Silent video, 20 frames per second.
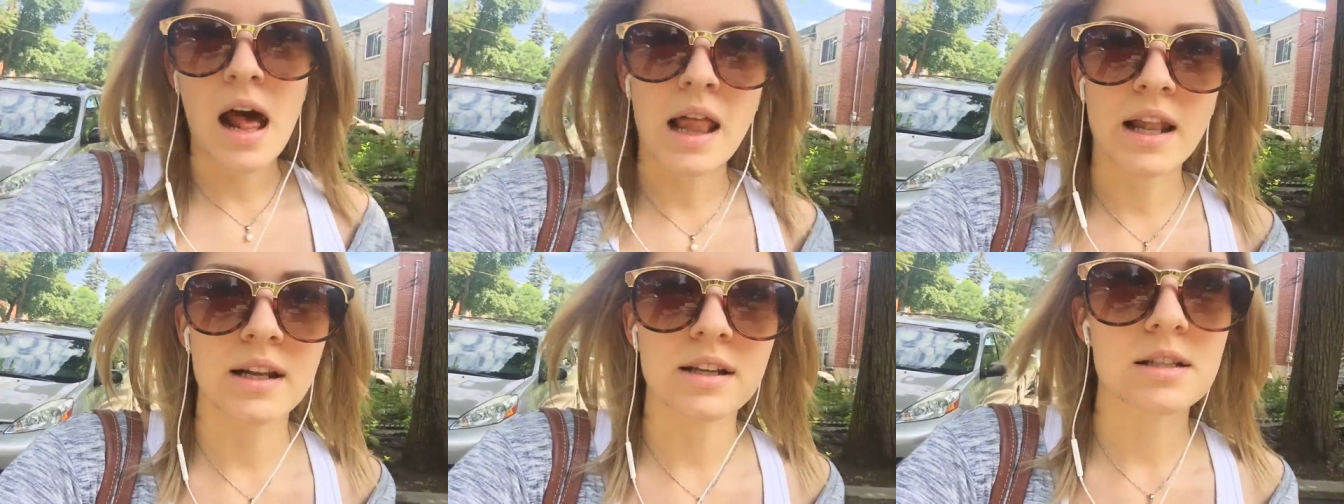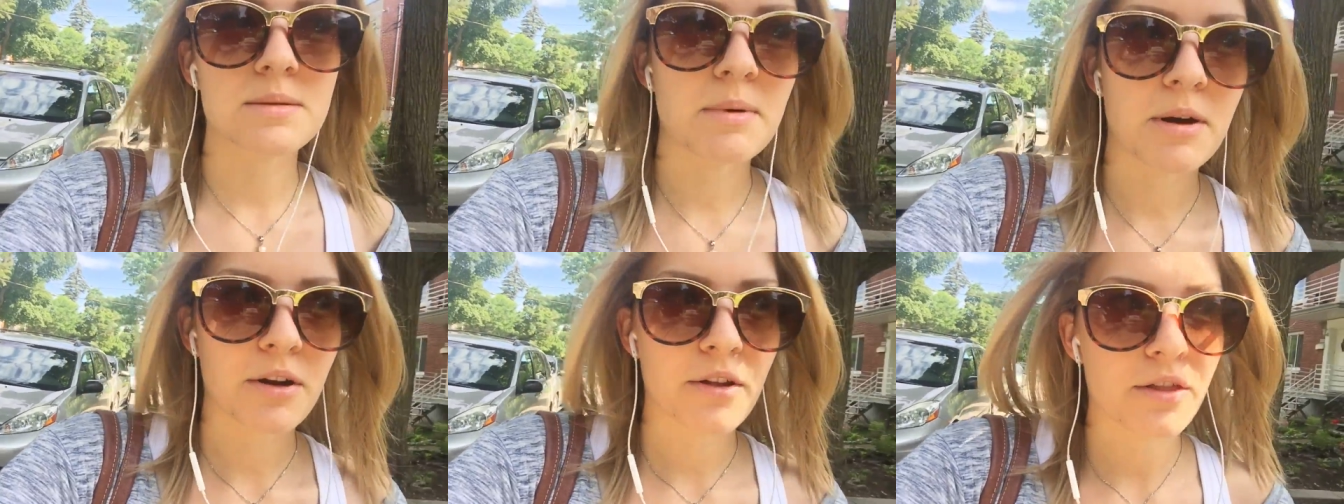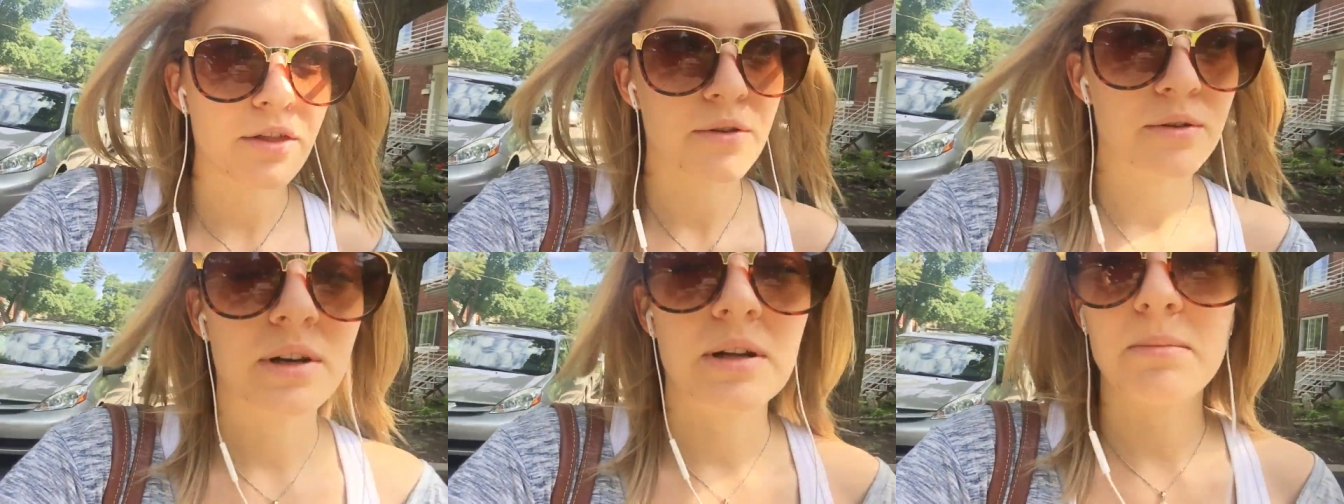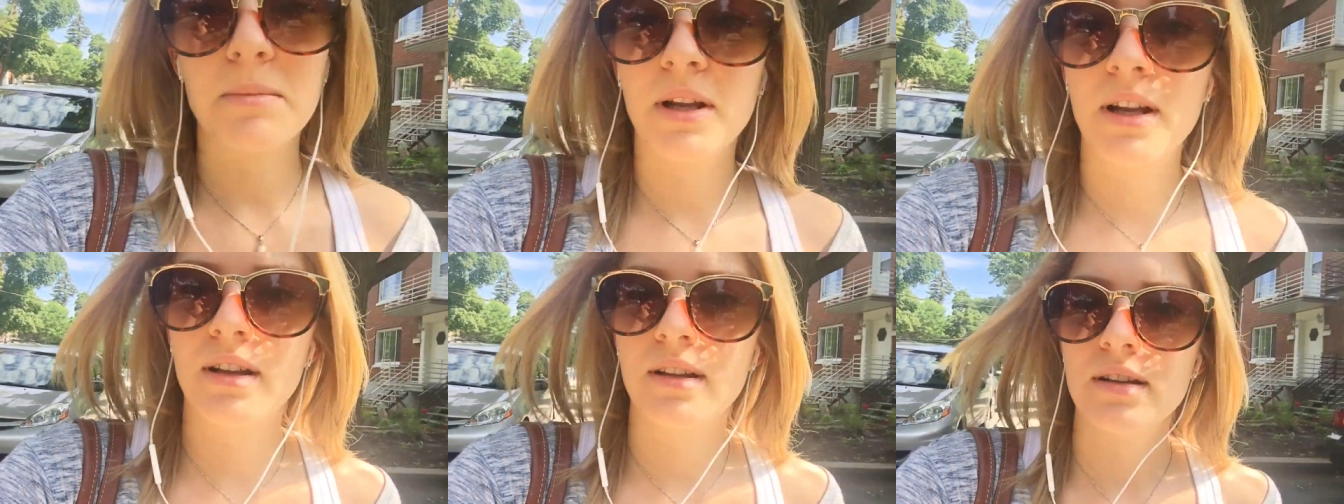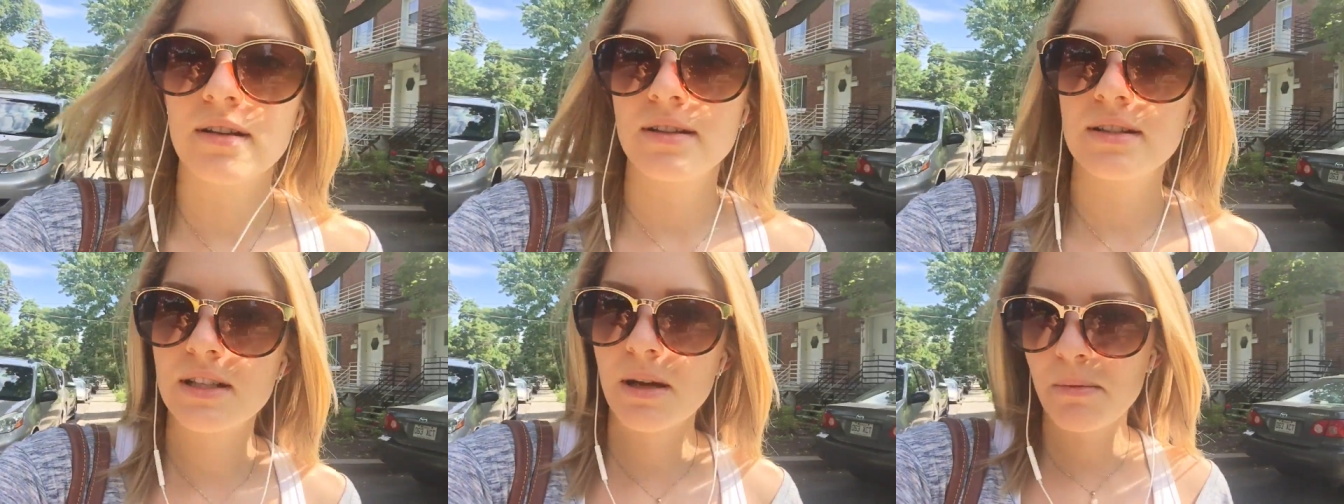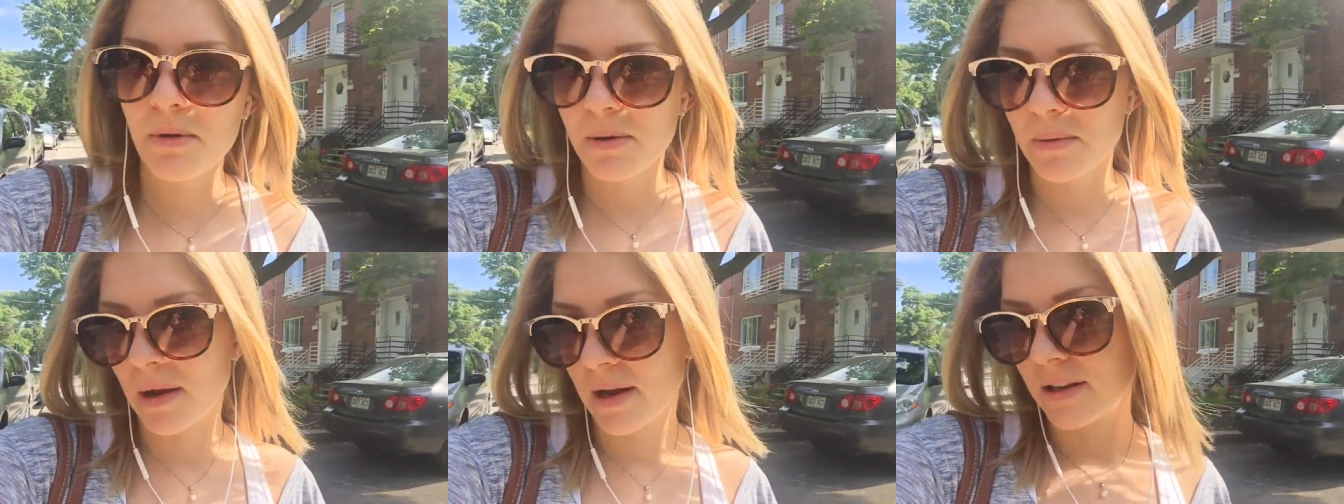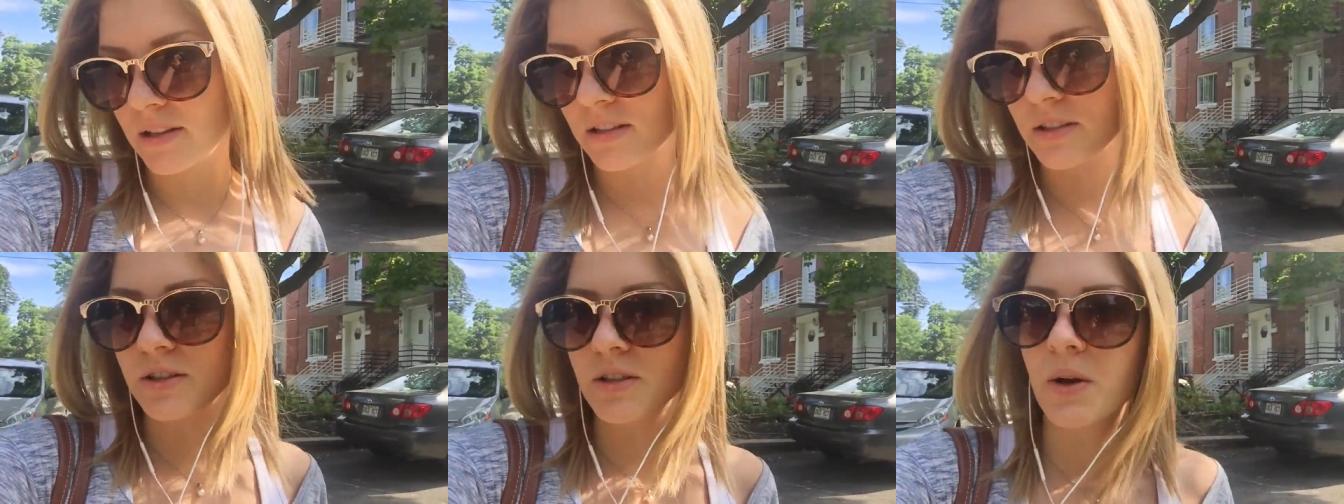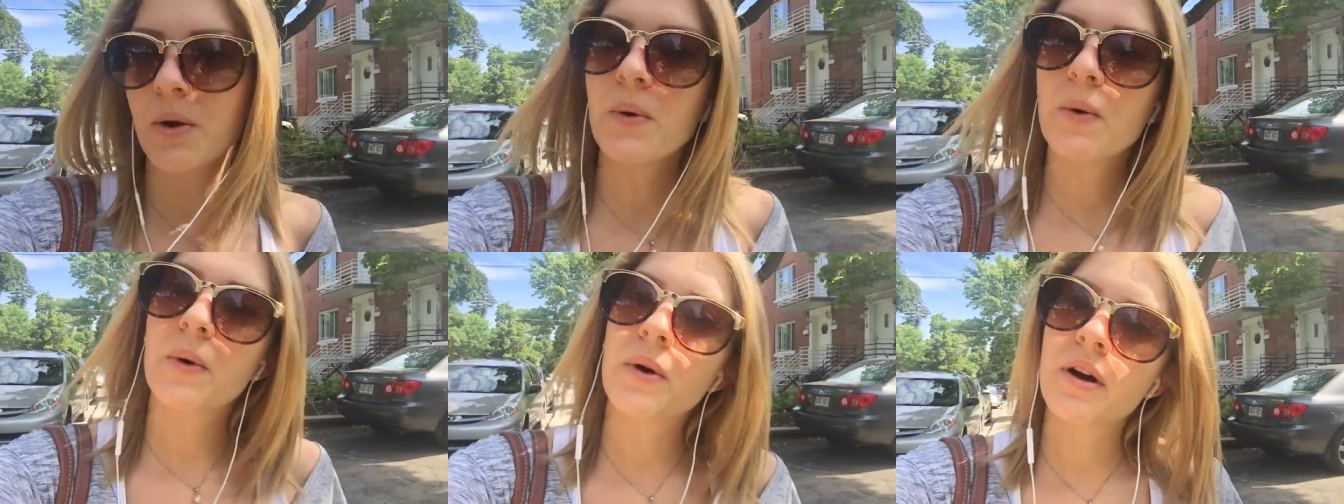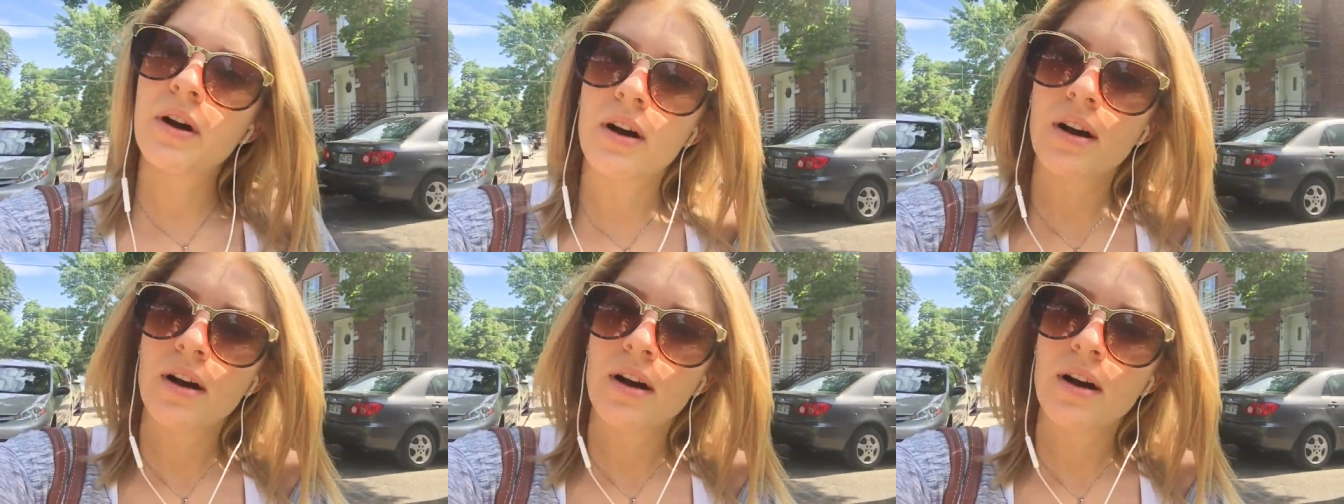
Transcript: and it's about a 30 minute subway ride, so